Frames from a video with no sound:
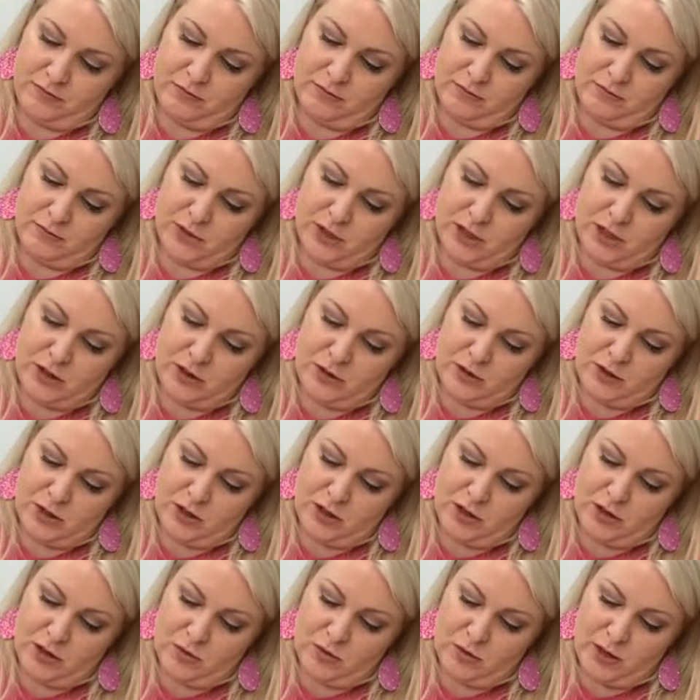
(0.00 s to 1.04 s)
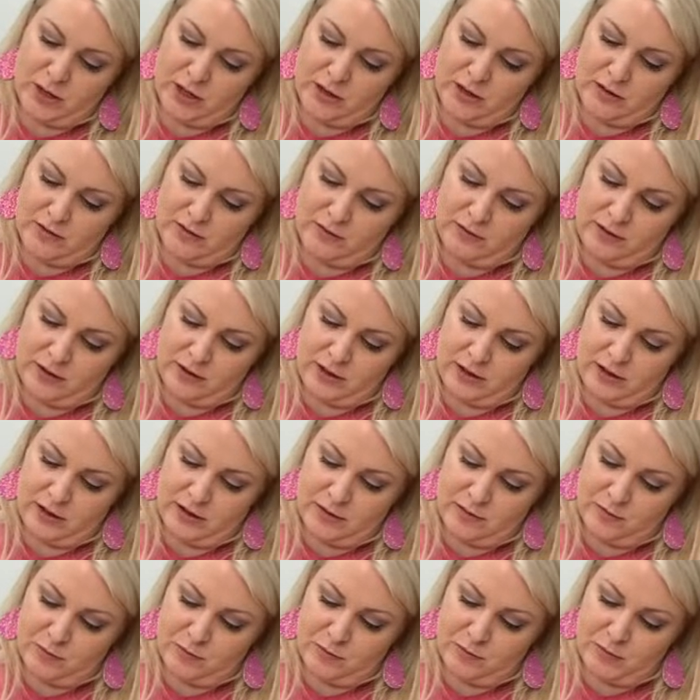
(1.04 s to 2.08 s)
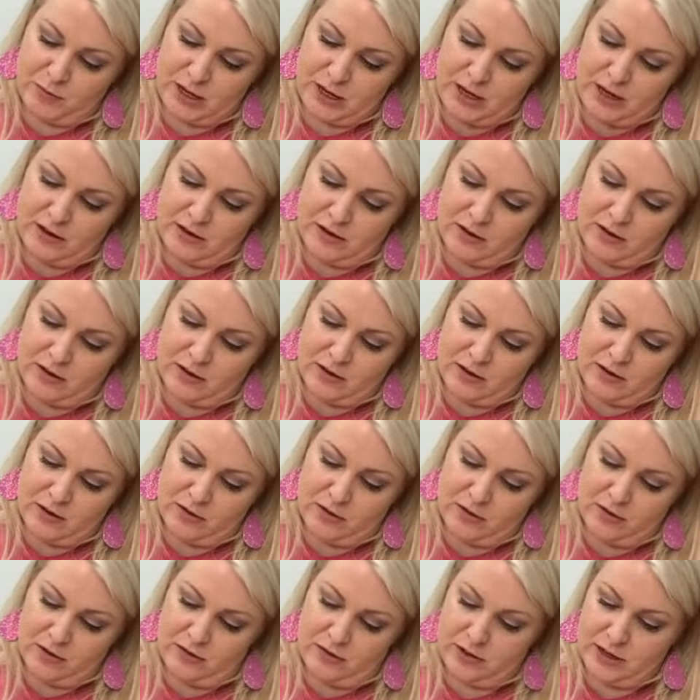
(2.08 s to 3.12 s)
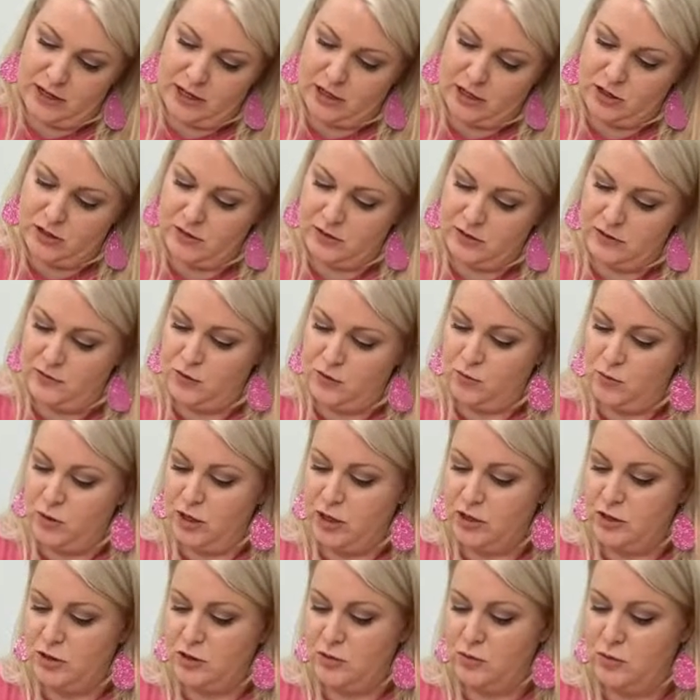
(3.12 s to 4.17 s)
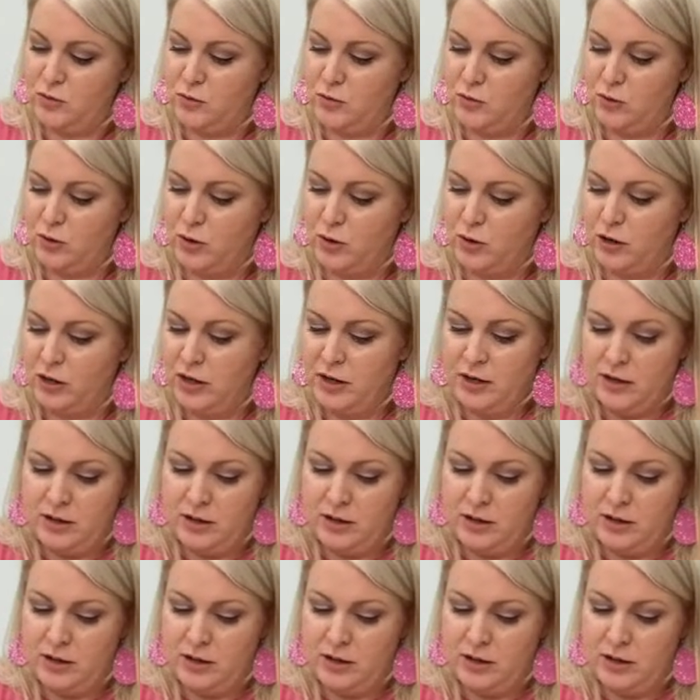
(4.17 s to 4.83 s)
But you could go in and paint all the edges if you wanted to, or